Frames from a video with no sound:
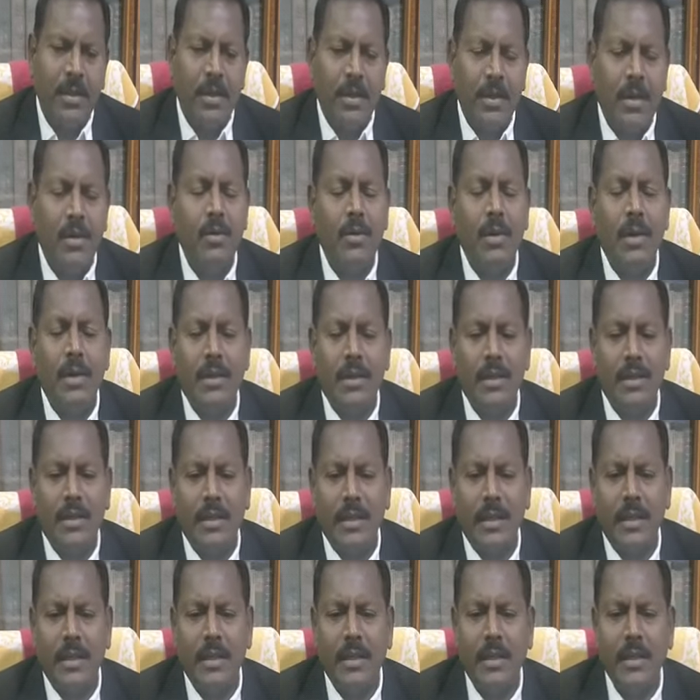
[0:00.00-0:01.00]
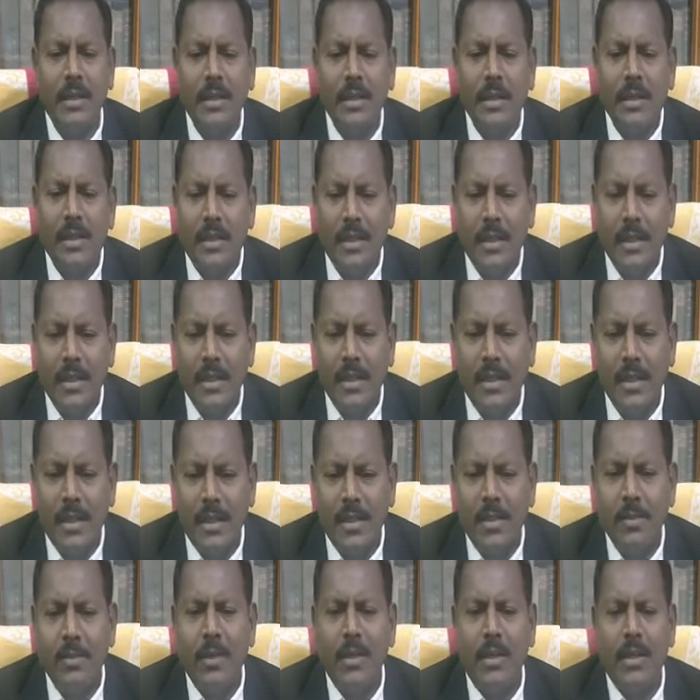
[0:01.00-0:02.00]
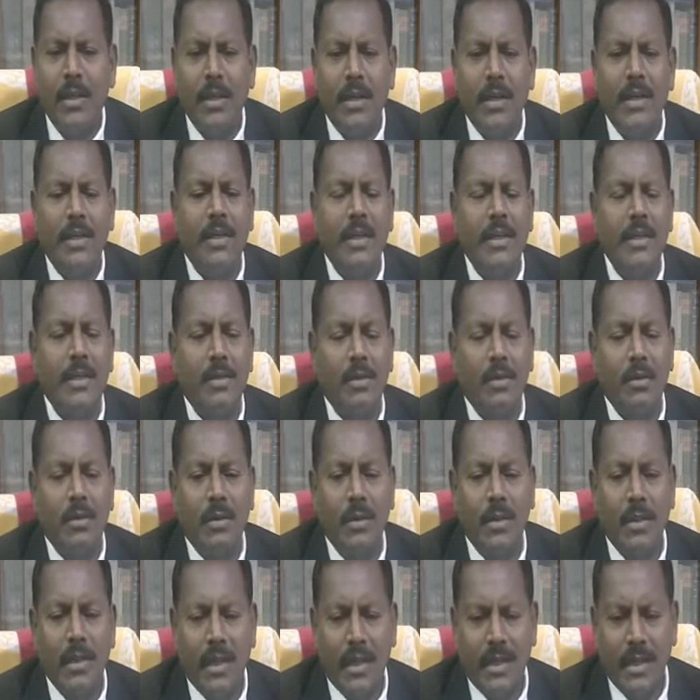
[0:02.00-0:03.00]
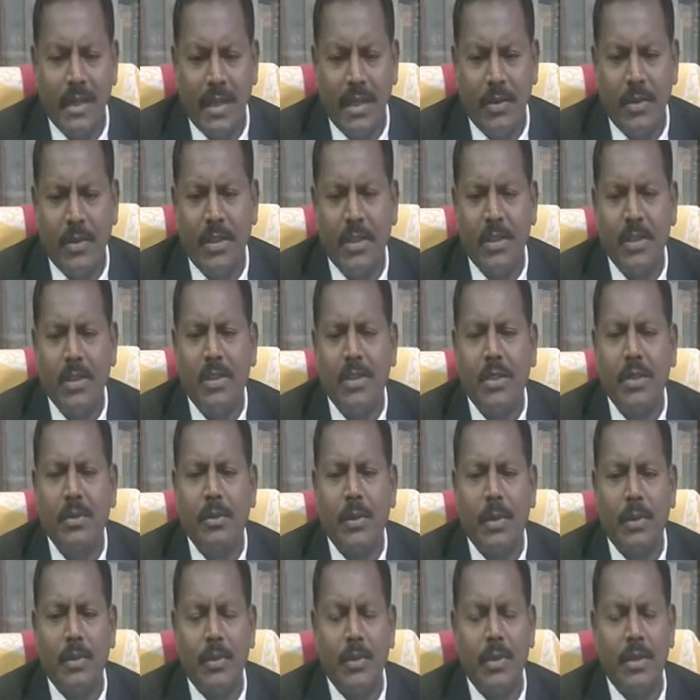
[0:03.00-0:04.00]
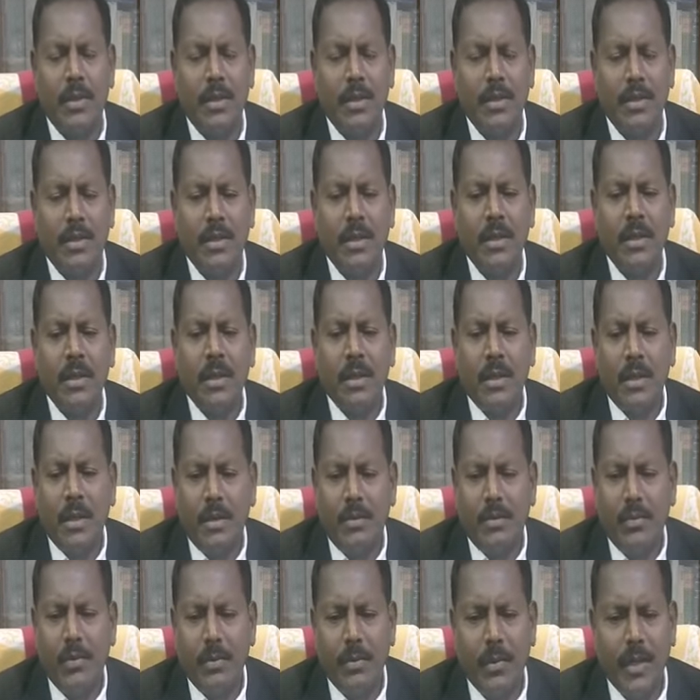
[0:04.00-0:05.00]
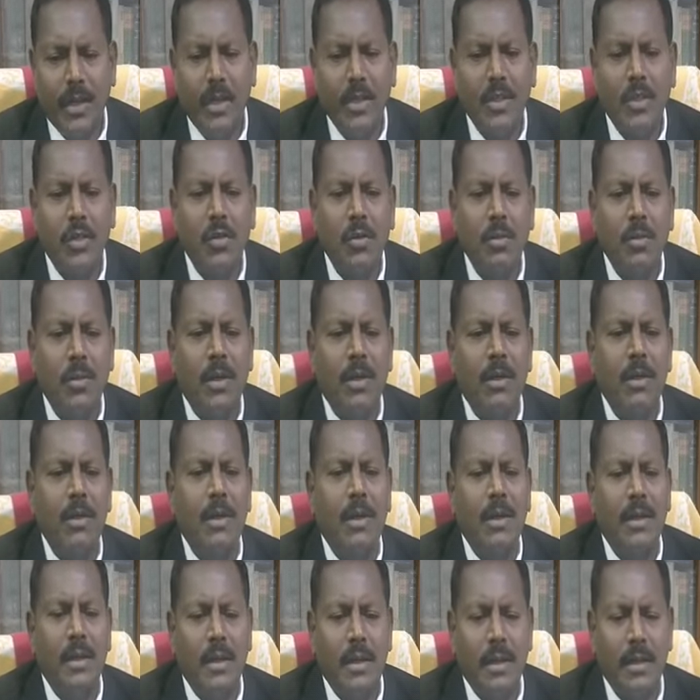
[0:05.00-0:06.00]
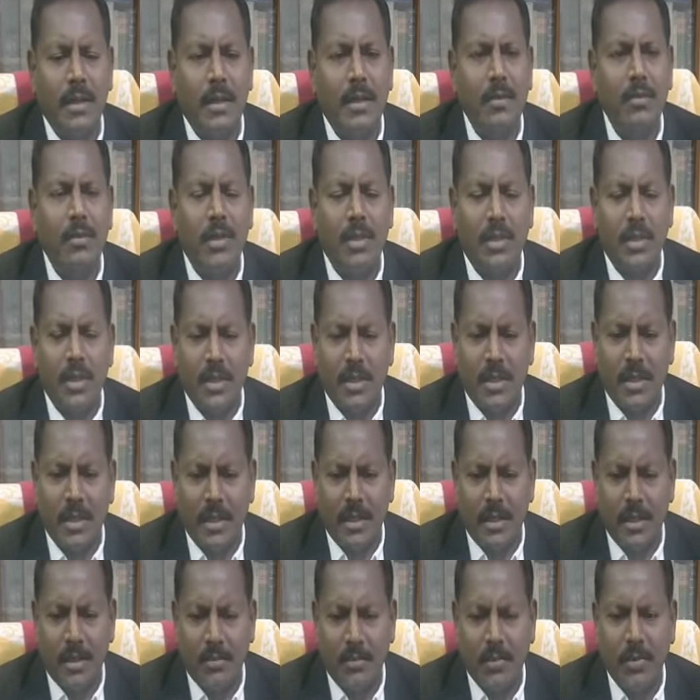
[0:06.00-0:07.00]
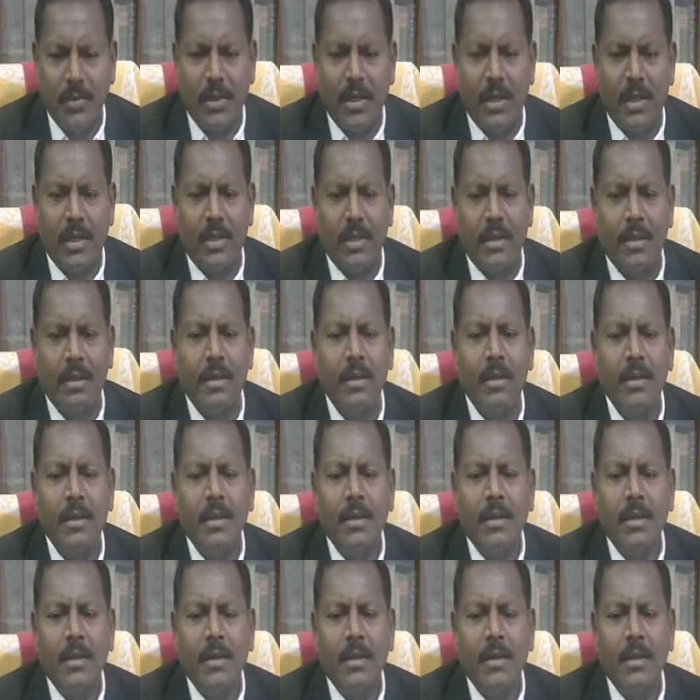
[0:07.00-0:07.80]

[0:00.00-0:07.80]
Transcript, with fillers: Now let us see the judgment relating to the reservations and promotions of Mahesh Kumar and another versus state of Uttarakhand